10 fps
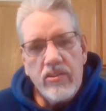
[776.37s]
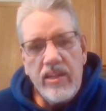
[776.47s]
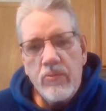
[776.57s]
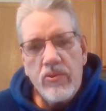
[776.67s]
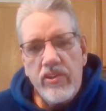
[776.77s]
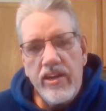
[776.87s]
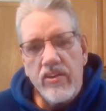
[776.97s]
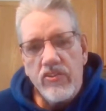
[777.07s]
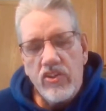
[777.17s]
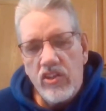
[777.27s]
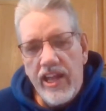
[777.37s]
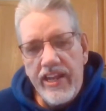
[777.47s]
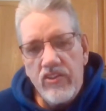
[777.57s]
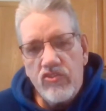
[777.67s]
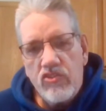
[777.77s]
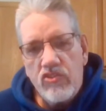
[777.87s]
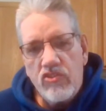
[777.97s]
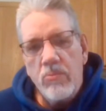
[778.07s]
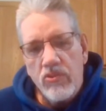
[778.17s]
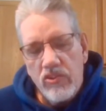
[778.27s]
They were there, the Lions
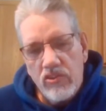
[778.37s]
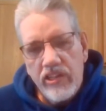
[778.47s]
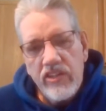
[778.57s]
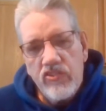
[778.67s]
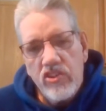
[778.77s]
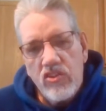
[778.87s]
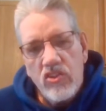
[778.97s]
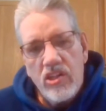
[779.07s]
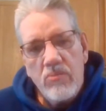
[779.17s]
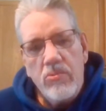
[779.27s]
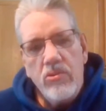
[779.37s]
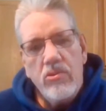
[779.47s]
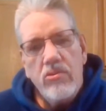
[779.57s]
Club or the Legion Club,